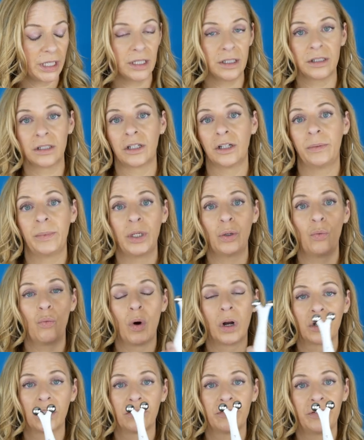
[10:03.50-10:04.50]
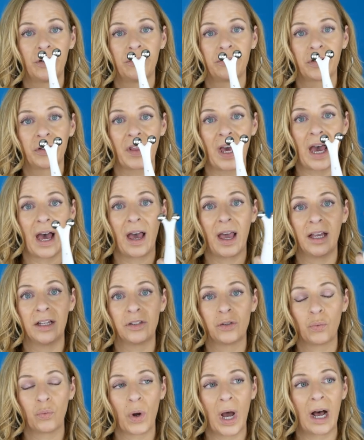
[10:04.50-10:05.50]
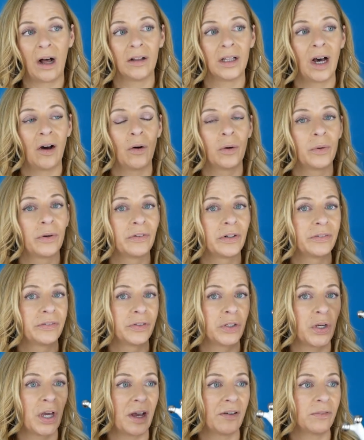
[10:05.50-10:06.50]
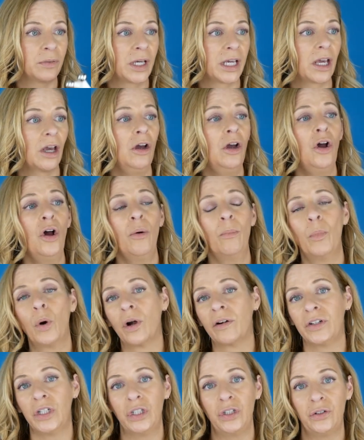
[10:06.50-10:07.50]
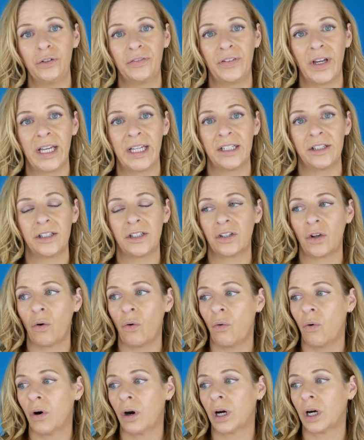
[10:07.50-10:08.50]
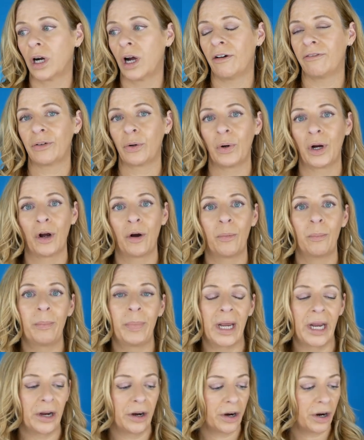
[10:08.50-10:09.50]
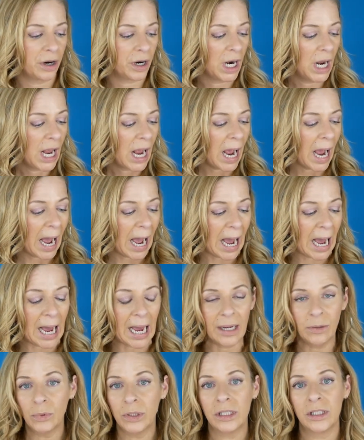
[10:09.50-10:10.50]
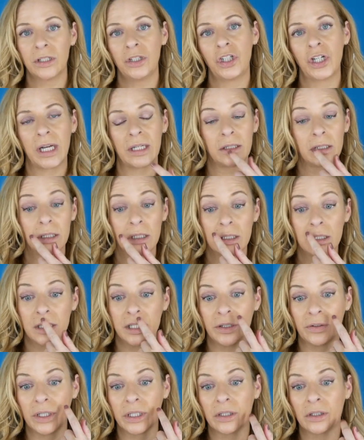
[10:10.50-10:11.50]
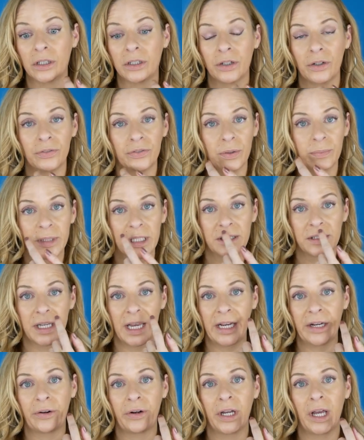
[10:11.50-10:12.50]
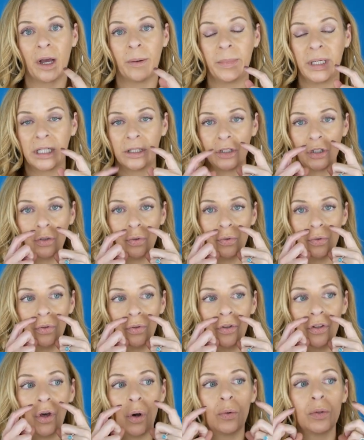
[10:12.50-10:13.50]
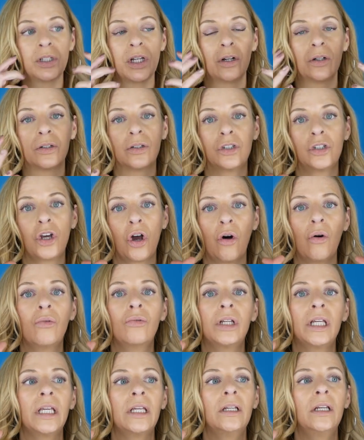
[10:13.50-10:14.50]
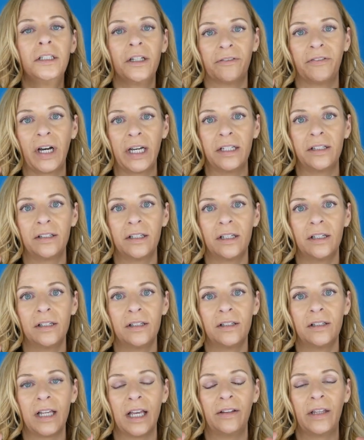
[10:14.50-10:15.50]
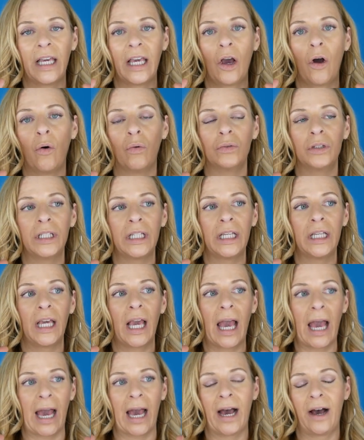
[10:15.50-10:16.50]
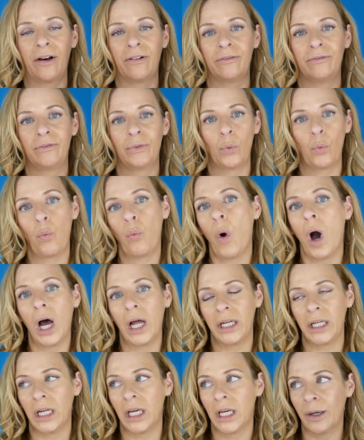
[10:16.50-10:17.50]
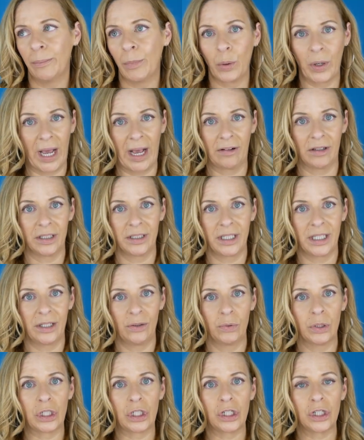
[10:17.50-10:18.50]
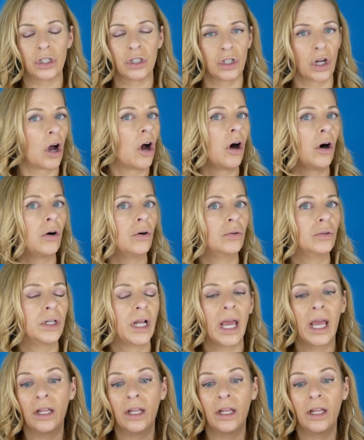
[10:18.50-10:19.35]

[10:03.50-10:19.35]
is going to be wonderful for that as well. However, if you have like more of a new face or a Ferrero Bear, I would suggest steering clear from this area because those are toning devices and they only have one modality, which is tone.